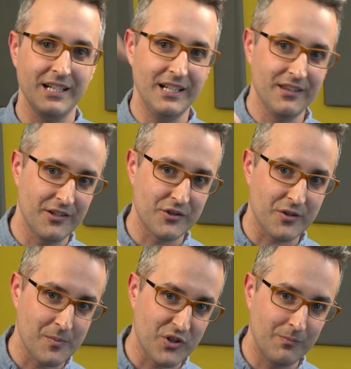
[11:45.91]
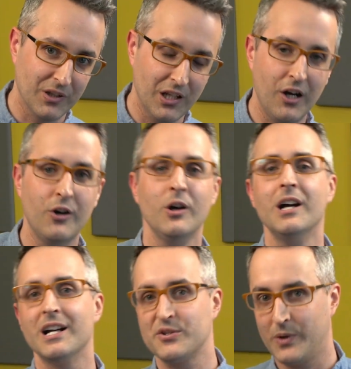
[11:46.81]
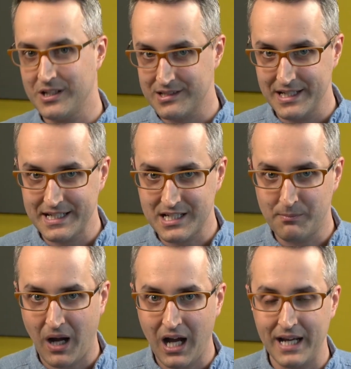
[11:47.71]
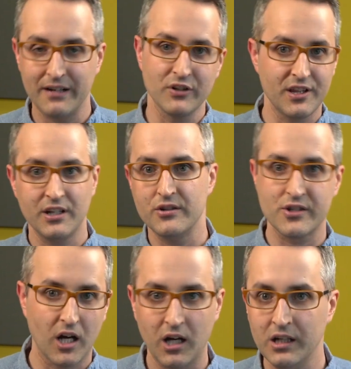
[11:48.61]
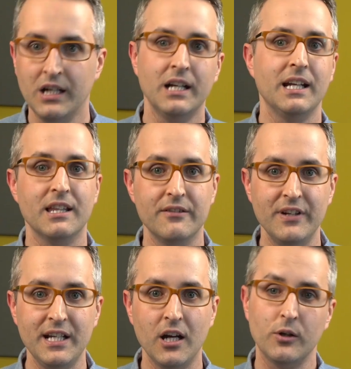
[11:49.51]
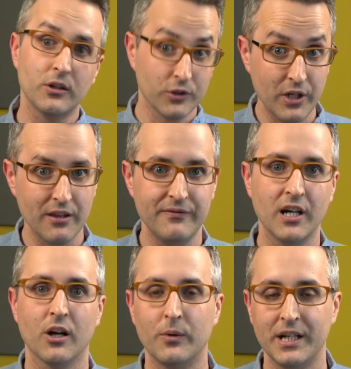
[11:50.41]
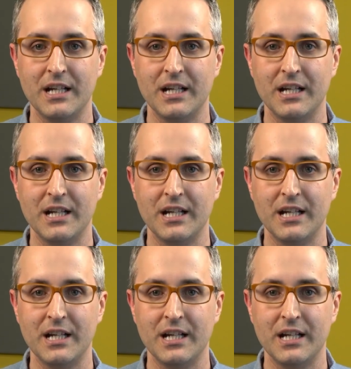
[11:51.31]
in the description below, as well as links to buy everything you saw in the video, including the VR1